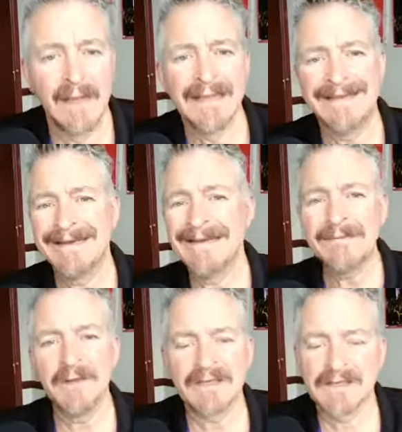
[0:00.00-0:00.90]
You need to
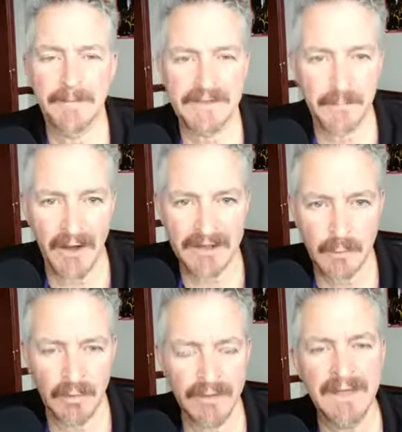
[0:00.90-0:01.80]
be as up as
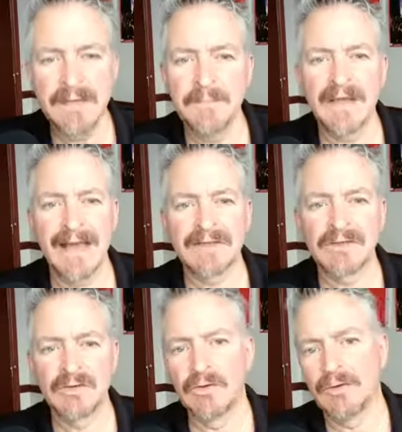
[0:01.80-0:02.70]
possible, and you need to be as
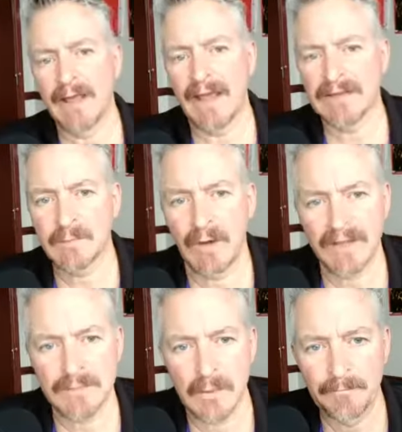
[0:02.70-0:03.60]
good as
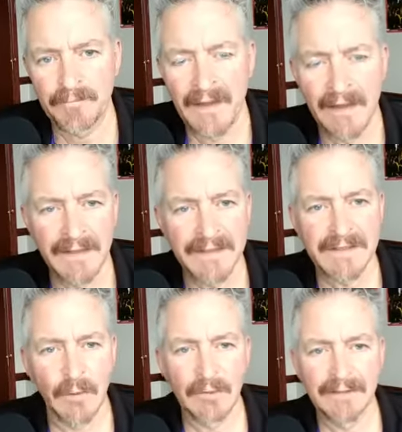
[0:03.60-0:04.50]
possible.
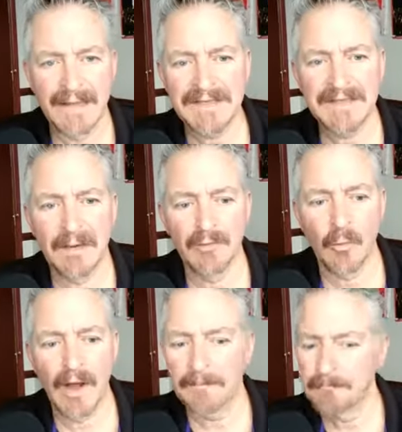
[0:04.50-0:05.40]
So, lesson number
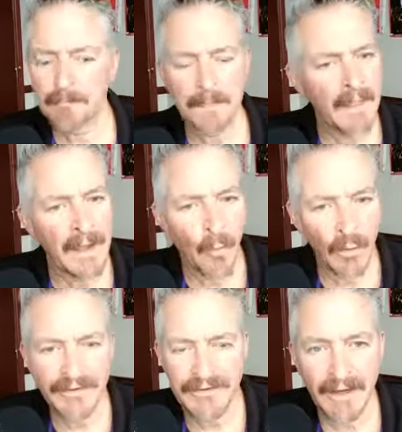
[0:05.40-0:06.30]
one,
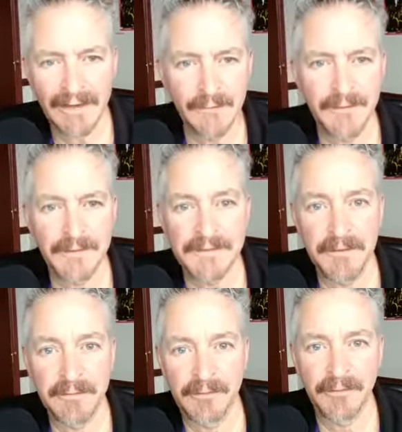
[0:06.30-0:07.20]
when you're talking with those
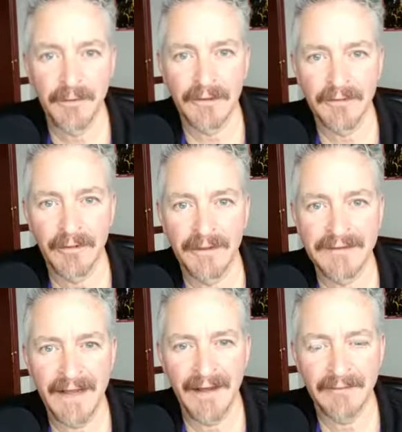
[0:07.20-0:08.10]
people who are a little bit
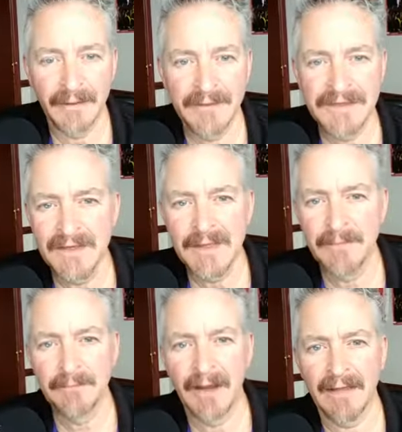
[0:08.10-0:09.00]
down, I want you to keep
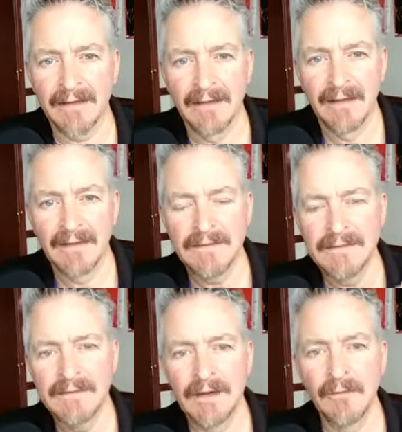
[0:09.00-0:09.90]
in mind, you
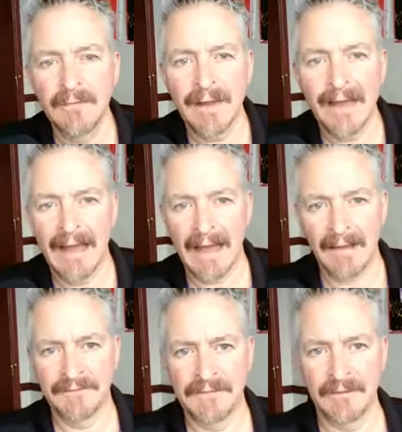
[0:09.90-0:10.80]
don't
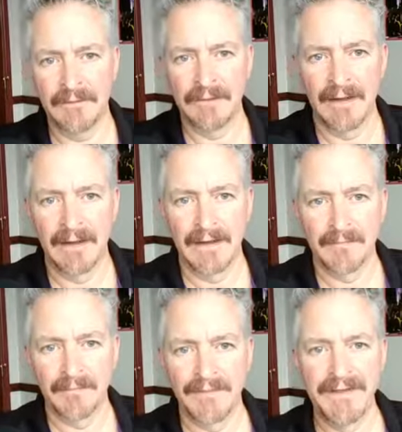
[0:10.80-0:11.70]
have to
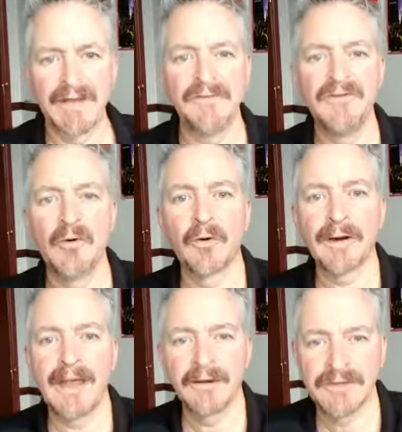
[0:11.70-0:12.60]
give your
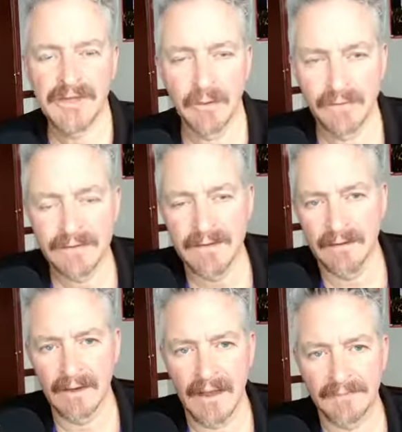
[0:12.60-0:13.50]
energy over to
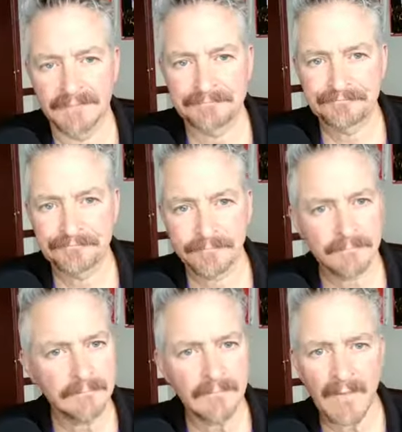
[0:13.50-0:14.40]
their life.
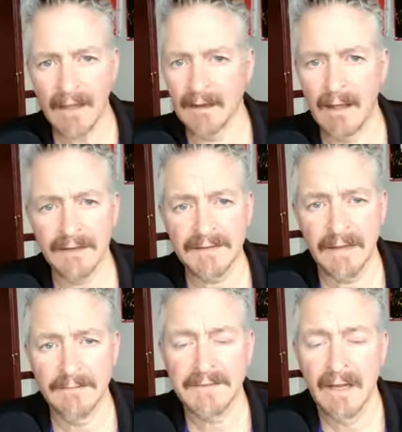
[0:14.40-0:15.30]
And a lot of
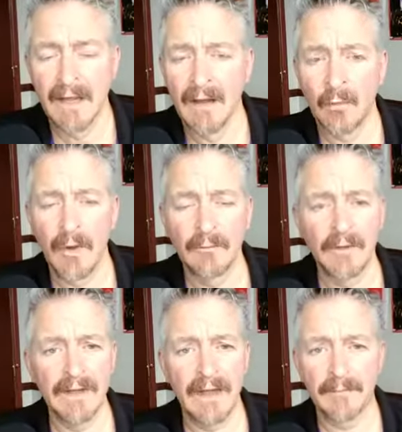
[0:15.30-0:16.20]
times when
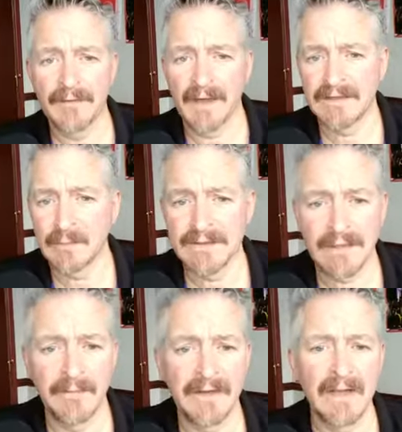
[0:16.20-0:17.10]
we empathize with
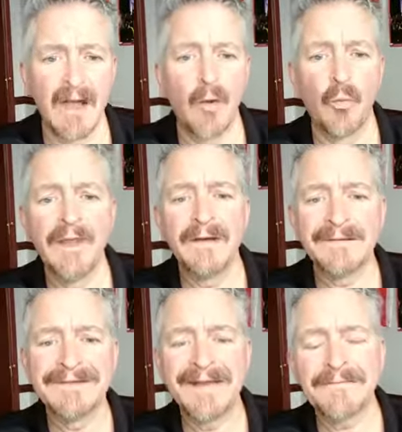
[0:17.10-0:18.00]
somebody, we are
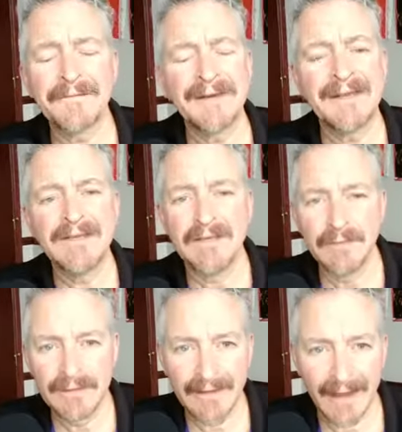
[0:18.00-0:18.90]
definitely
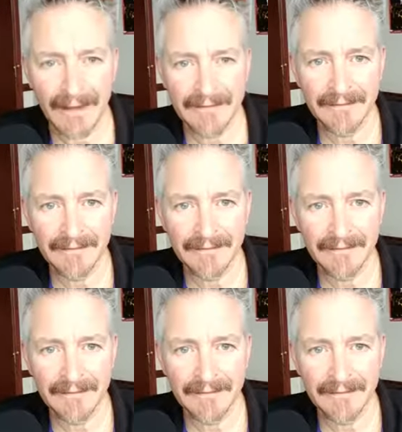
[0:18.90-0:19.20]
doing that.